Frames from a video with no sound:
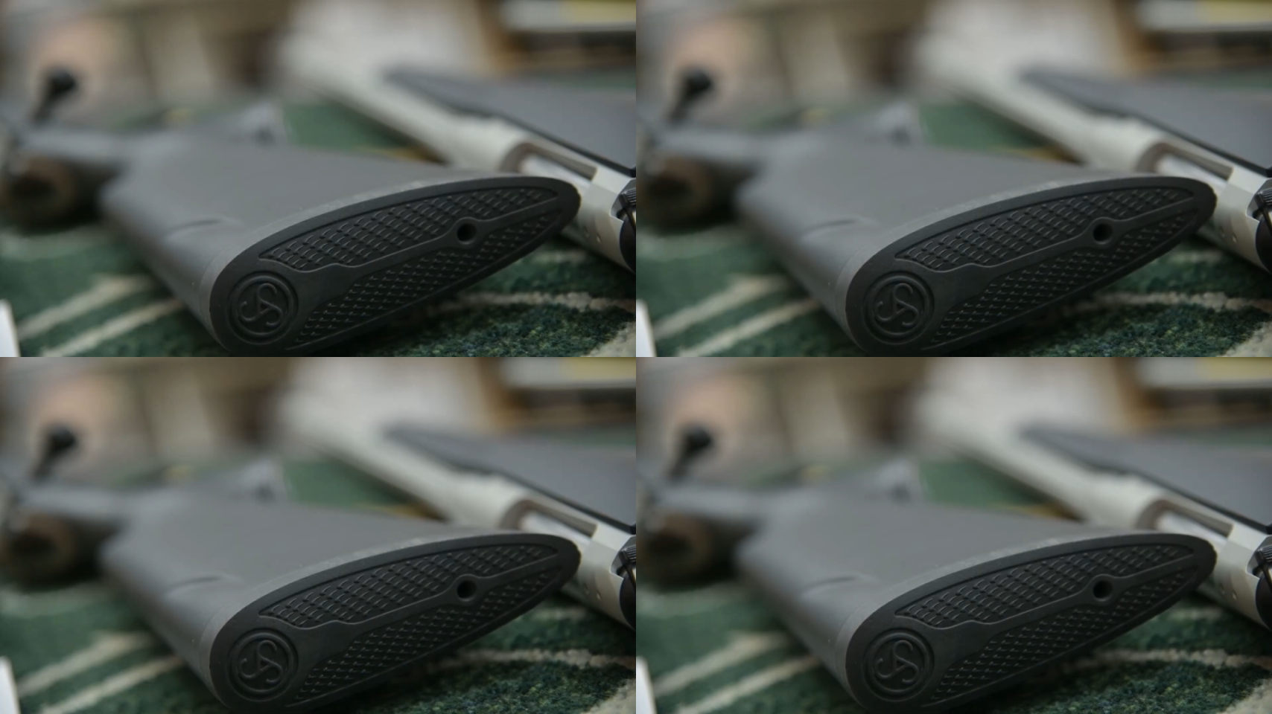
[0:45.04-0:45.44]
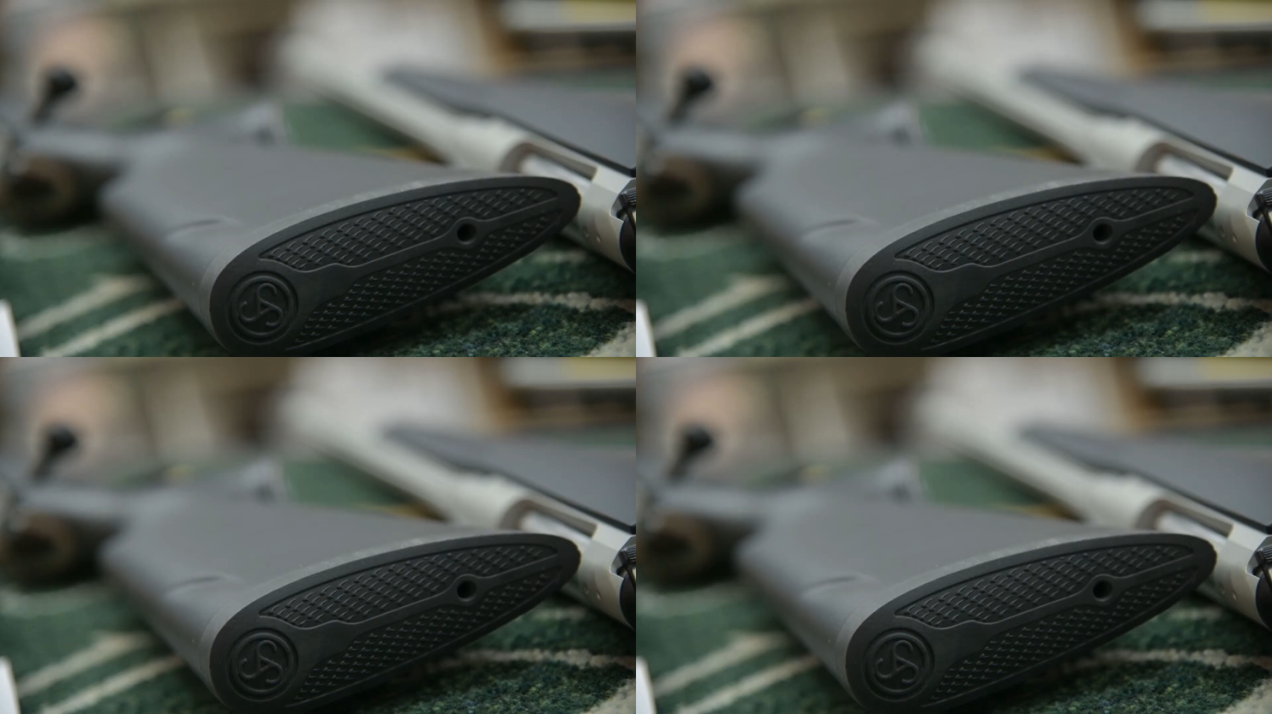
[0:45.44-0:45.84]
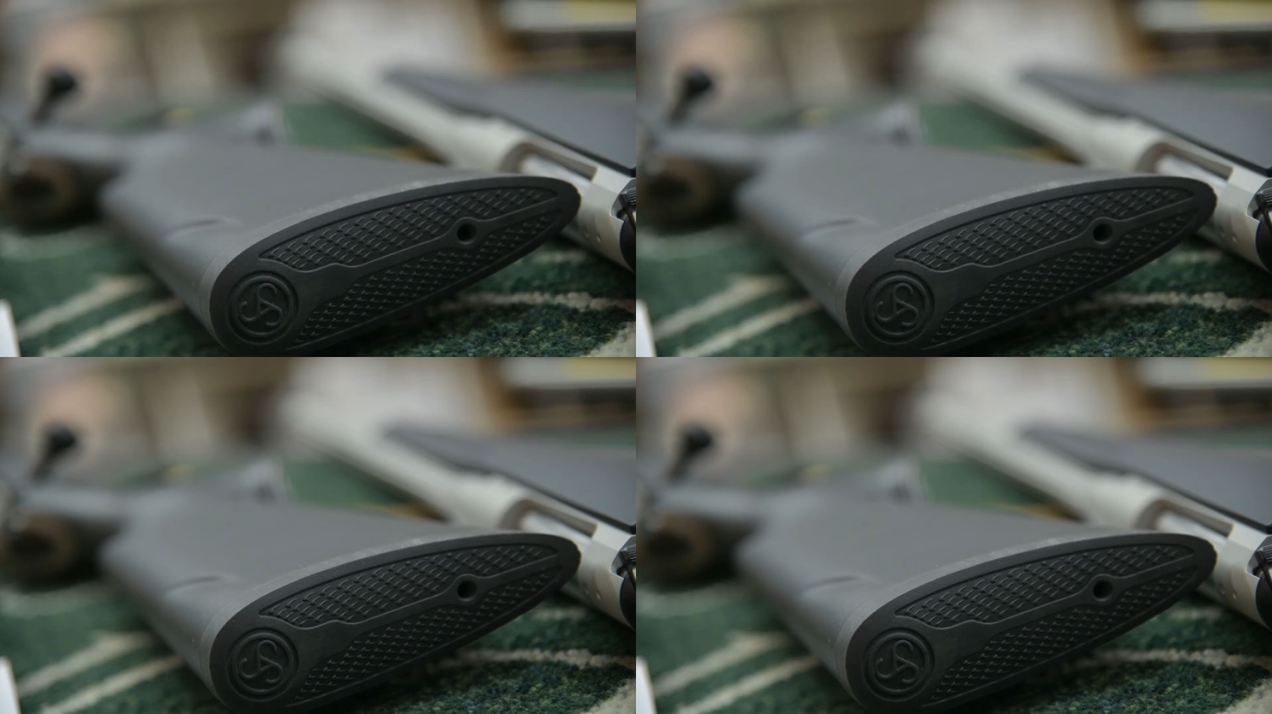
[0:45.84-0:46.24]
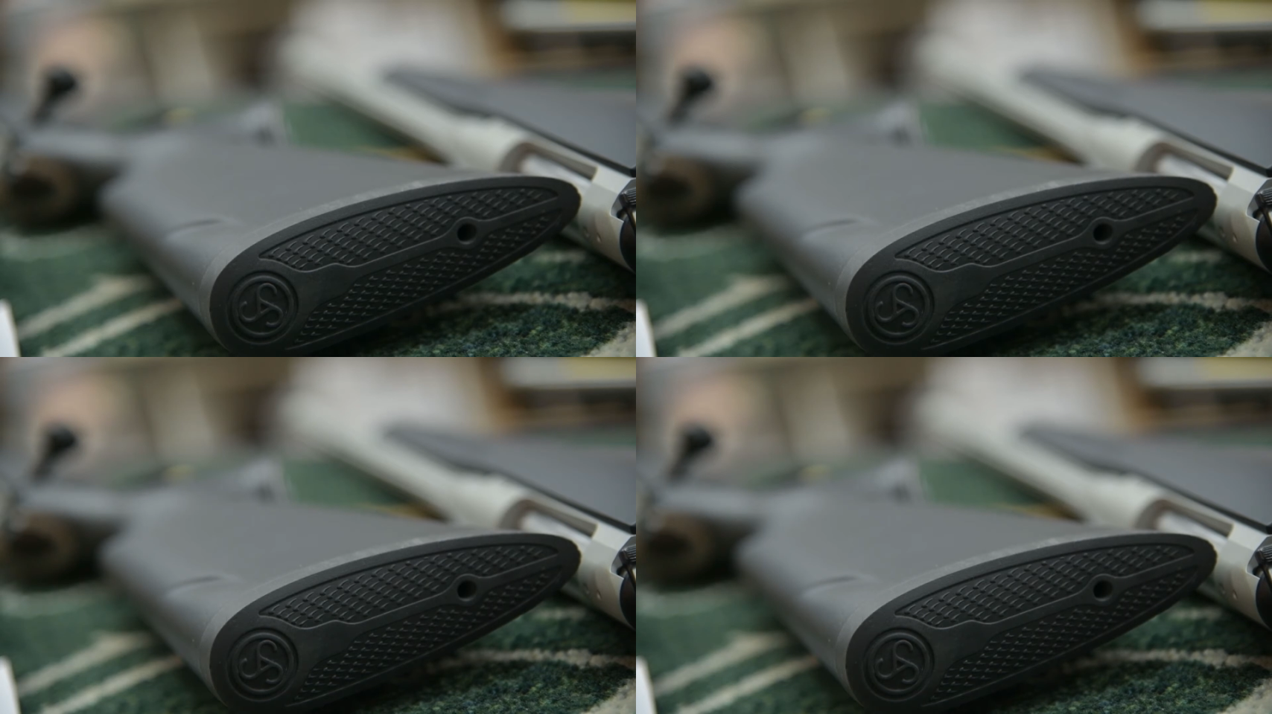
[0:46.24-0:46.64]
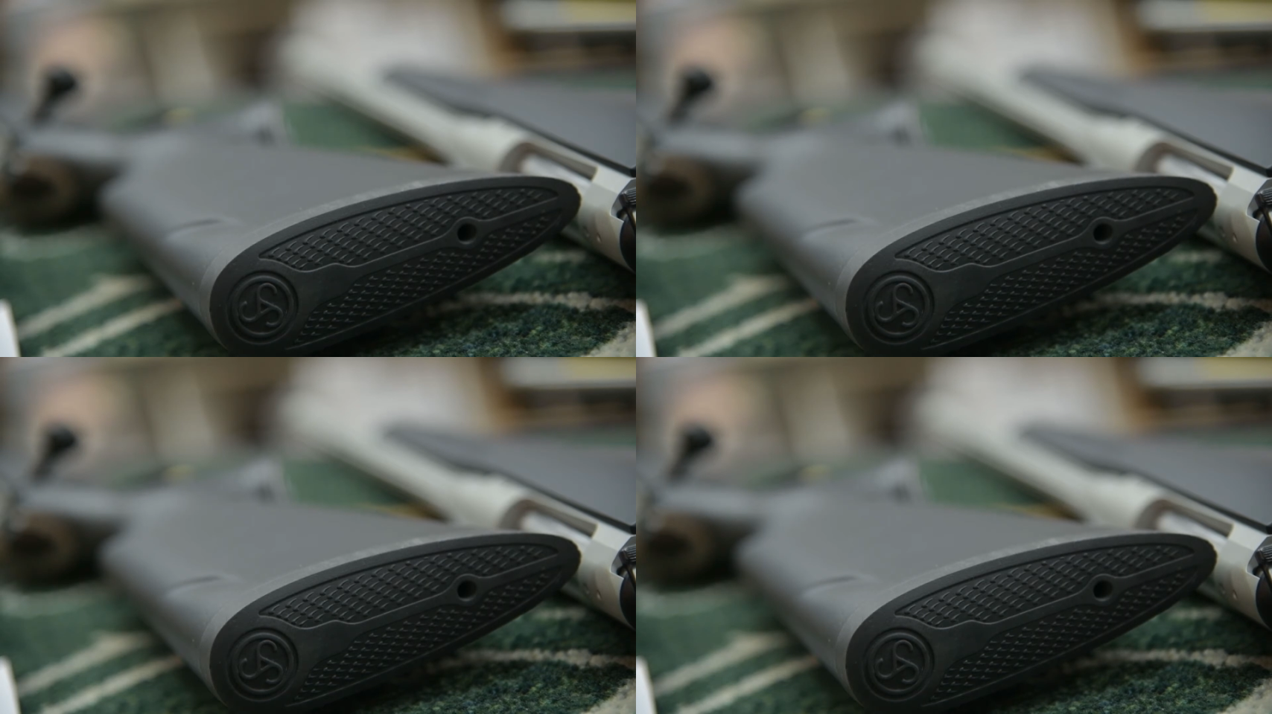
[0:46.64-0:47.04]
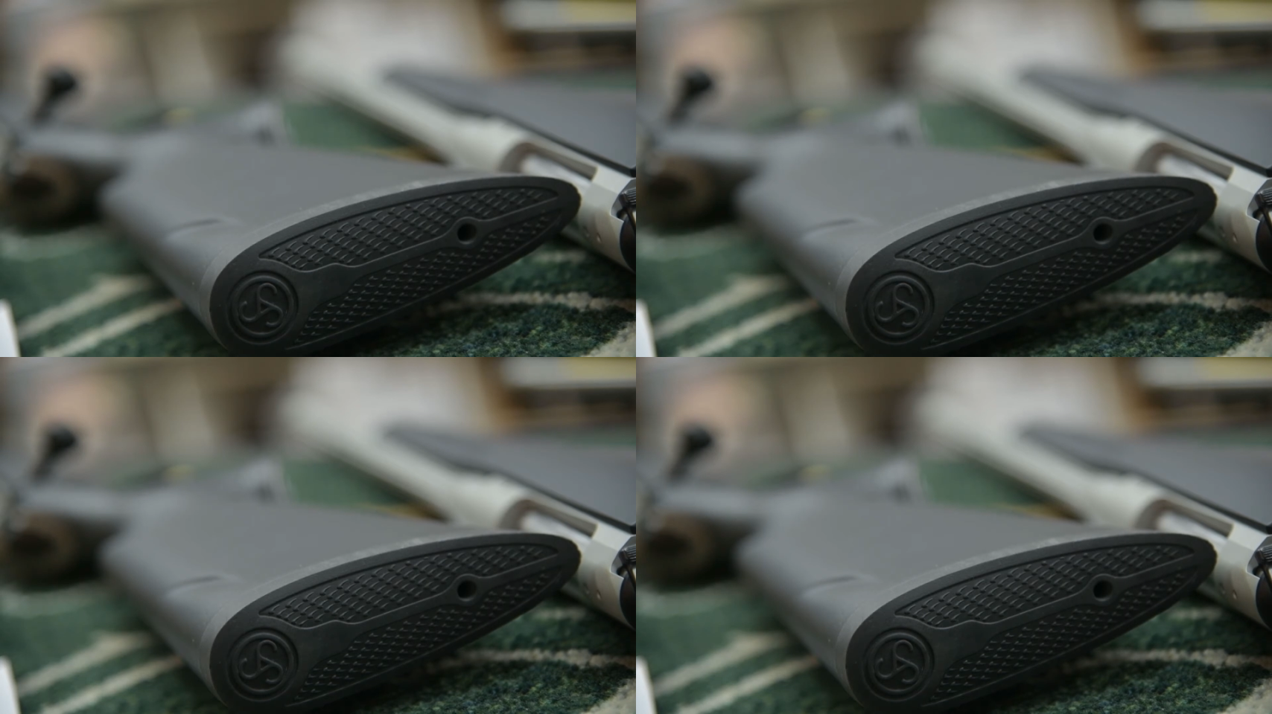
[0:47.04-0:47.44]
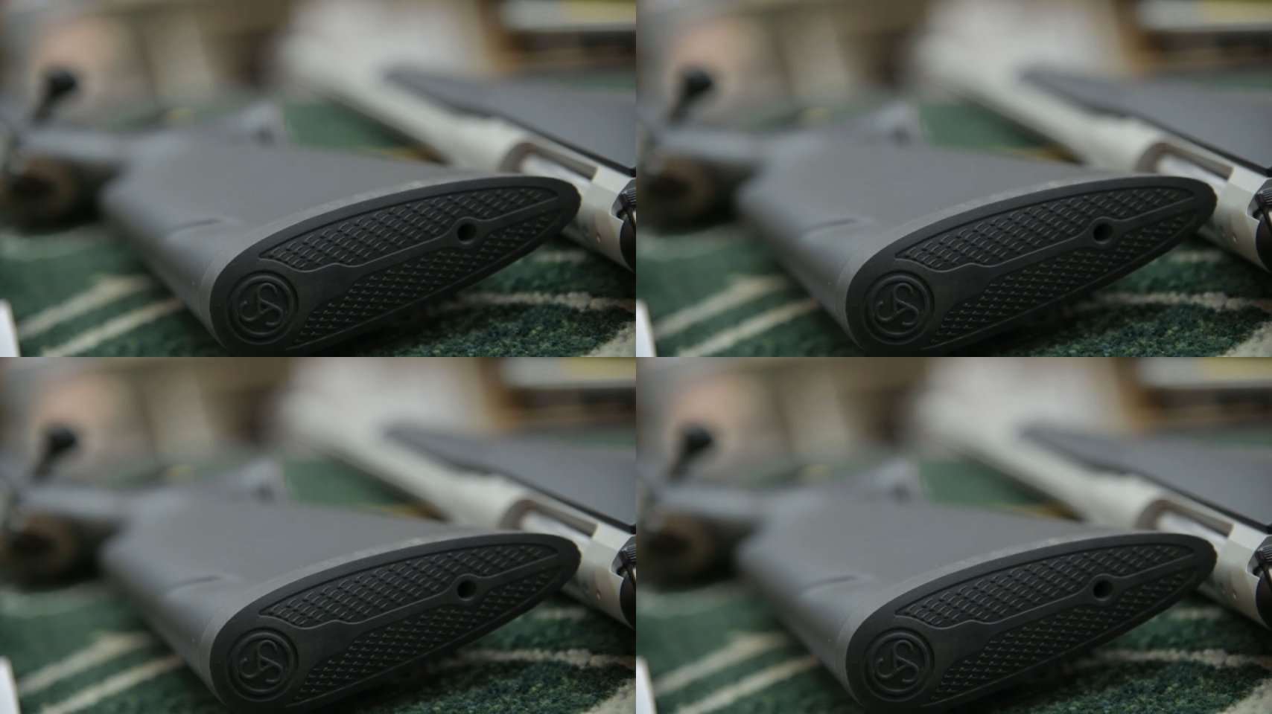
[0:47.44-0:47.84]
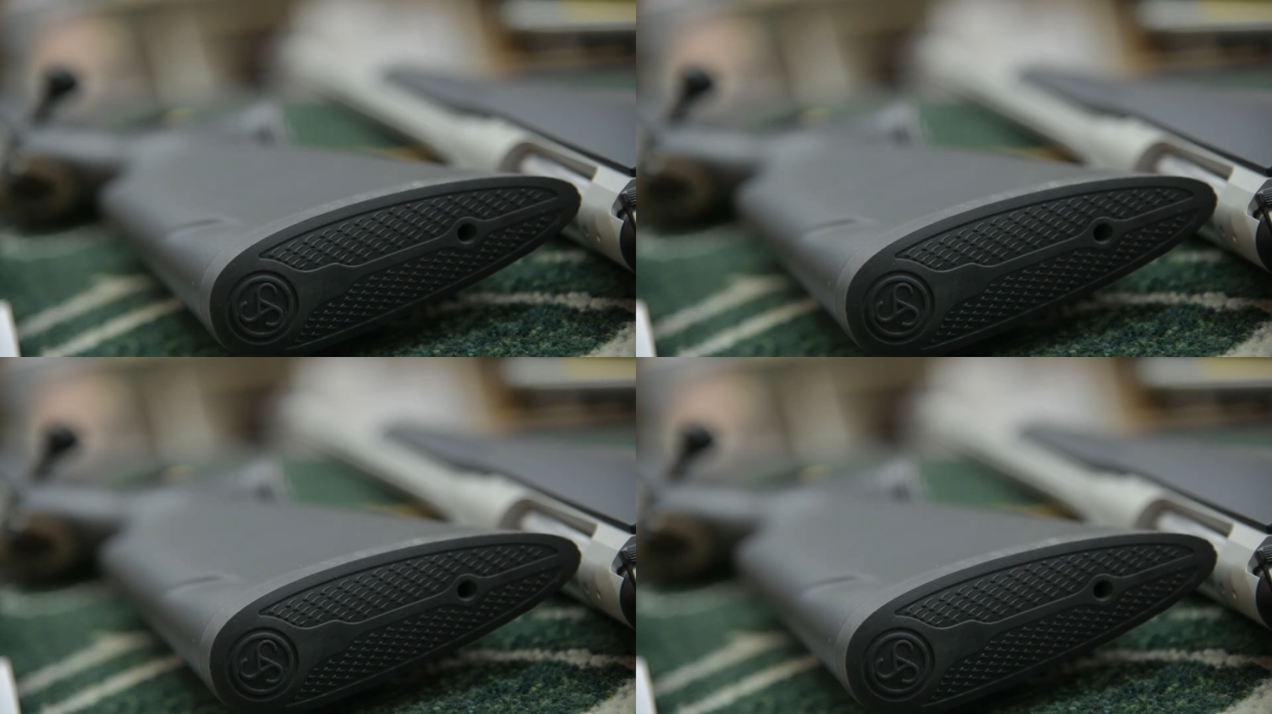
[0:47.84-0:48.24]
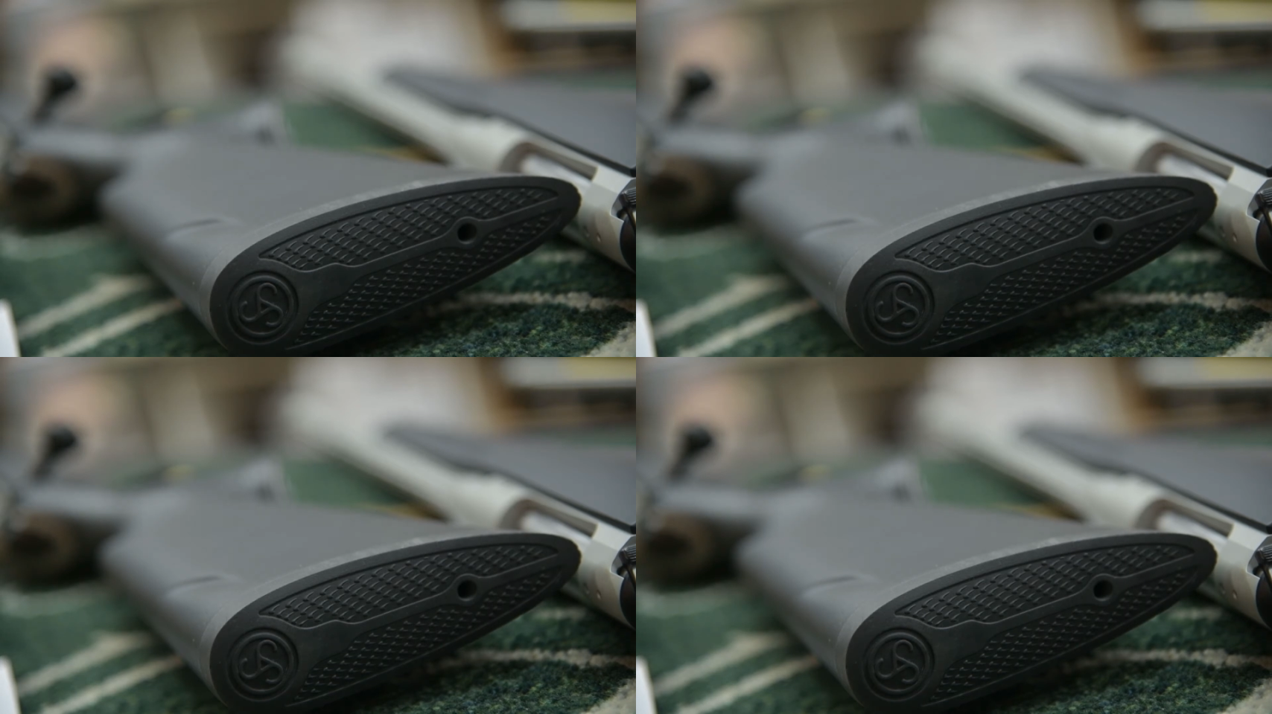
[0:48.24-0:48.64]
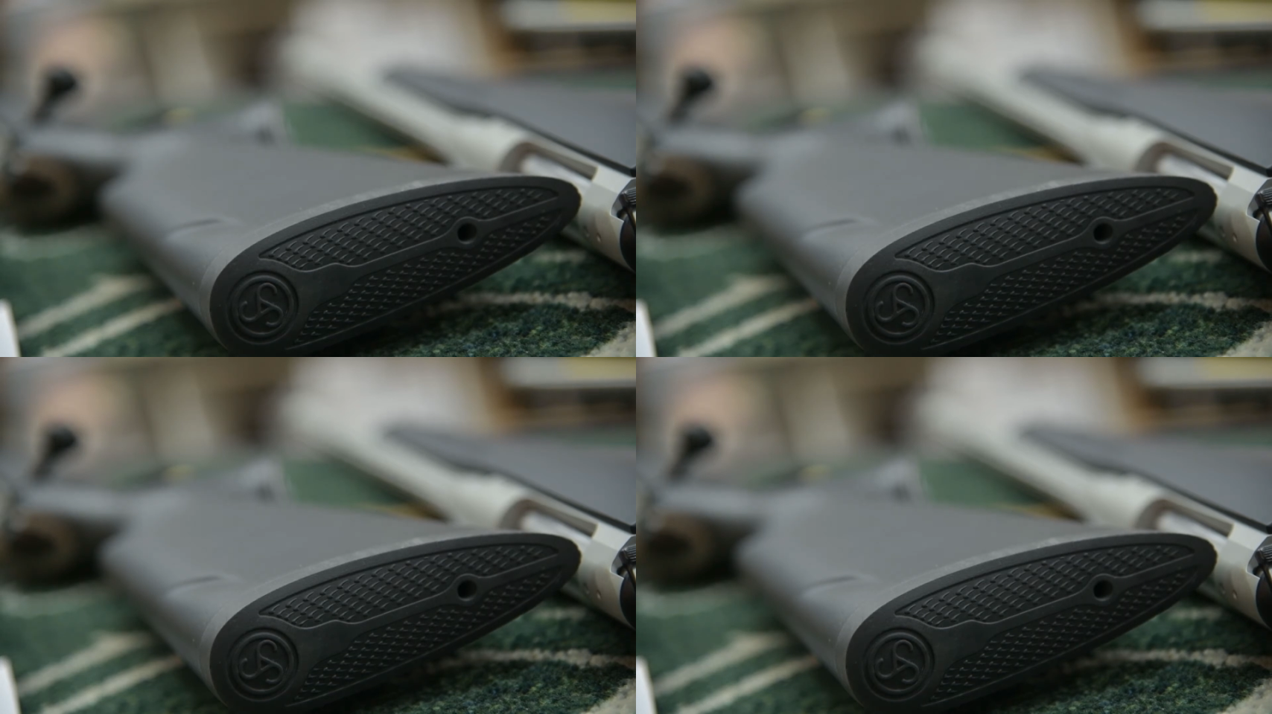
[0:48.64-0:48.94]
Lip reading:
[unreadable: no face in view]